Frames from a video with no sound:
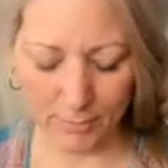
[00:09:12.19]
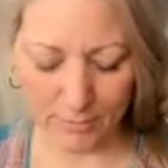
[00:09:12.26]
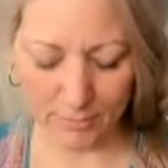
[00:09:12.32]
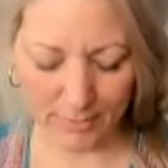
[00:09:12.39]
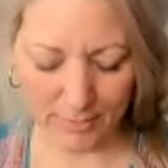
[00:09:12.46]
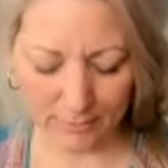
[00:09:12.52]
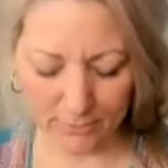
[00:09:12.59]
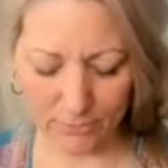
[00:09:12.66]

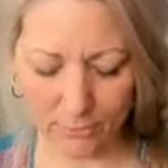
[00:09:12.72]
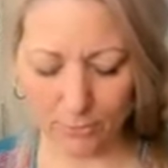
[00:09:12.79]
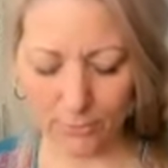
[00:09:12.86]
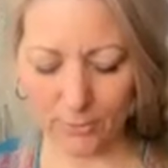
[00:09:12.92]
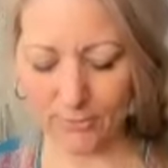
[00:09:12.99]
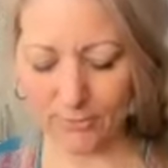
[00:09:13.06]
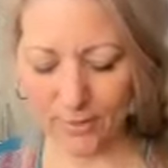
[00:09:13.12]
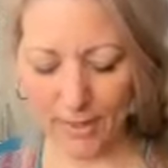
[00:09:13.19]
But the end
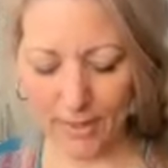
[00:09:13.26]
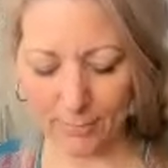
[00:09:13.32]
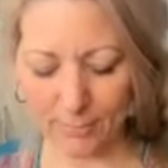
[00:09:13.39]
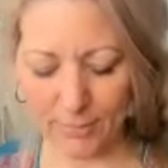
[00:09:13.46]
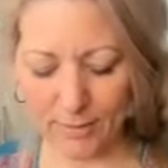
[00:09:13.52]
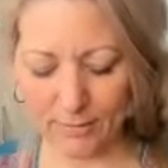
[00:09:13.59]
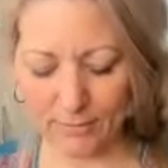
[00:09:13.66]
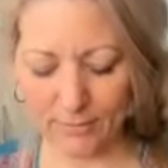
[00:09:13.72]
story is the
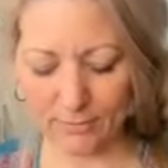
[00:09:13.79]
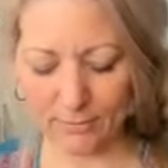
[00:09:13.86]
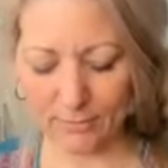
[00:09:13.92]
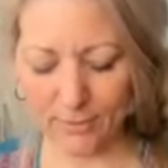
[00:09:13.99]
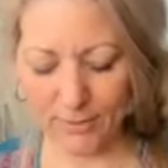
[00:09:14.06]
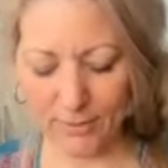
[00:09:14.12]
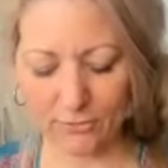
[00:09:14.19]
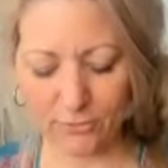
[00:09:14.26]
happy ending,
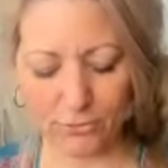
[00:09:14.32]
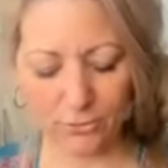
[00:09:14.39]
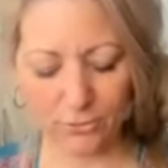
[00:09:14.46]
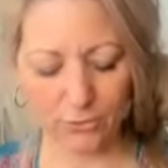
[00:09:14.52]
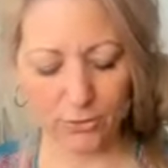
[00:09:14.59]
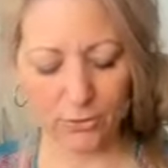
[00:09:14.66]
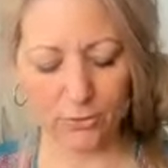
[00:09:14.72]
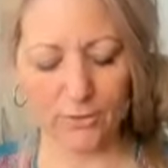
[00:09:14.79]
financial
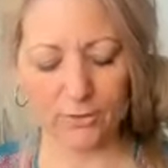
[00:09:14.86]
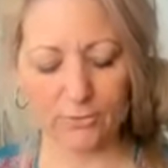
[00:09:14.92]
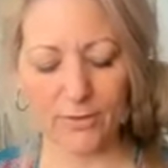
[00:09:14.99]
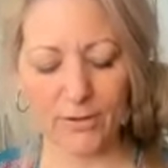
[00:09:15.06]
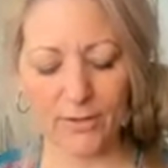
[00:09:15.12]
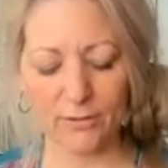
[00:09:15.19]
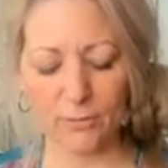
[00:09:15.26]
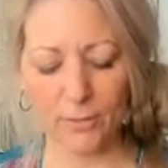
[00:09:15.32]
security,
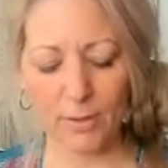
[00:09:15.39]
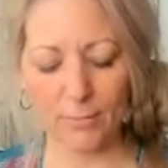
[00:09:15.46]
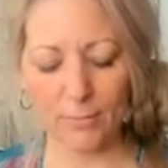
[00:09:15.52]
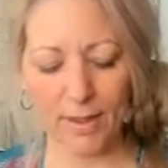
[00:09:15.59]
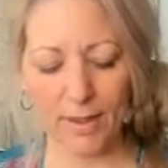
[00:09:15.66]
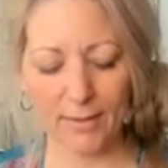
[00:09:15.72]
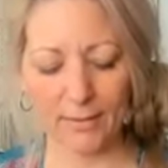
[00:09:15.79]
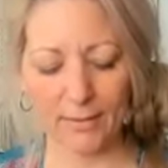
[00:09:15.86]
find your way
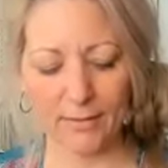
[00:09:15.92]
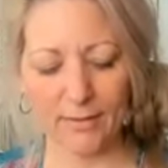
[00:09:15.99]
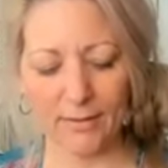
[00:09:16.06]
back.